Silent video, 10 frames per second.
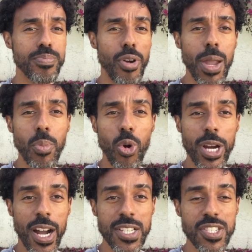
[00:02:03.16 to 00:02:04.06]
bring more
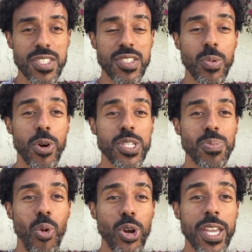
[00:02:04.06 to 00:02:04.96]
consciousness, that wants
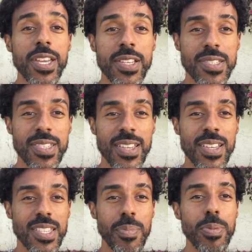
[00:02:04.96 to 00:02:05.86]
more kids
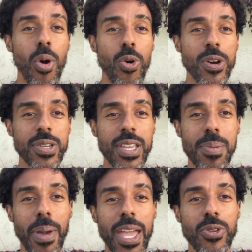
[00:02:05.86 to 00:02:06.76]
to be born
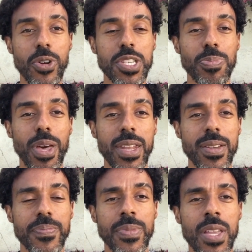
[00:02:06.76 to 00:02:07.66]
and made on this planet.
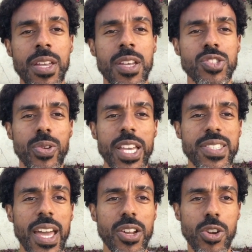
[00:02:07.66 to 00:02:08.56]
So that's
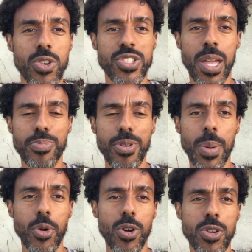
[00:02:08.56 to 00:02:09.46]
that urge, that
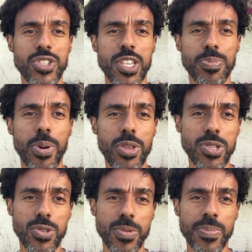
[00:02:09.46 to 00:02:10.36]
primal urge that's pulling
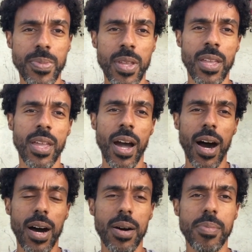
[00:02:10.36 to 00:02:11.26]
you
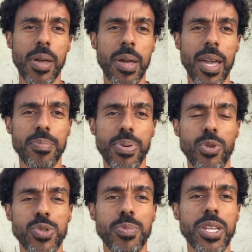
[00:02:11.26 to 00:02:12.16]
um, and, and,
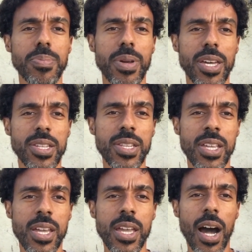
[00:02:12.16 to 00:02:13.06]
pulls many men
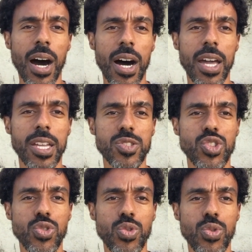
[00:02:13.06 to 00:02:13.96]
uh,
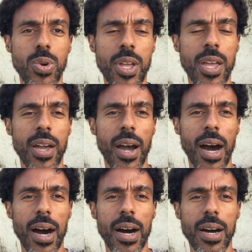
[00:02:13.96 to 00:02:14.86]
into
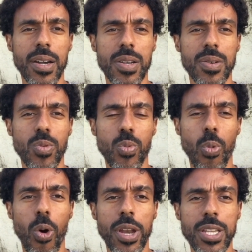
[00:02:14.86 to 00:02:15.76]
uh,
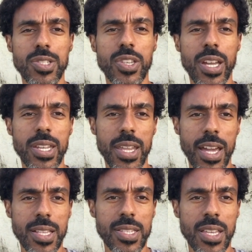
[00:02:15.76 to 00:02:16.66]
wanting to
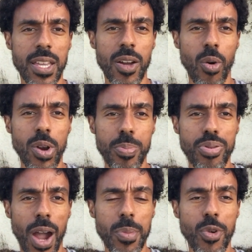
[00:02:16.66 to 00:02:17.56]
connect on a
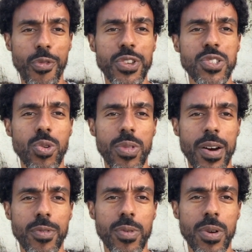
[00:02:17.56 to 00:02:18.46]
primal physical
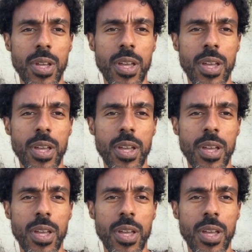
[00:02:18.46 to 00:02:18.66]
level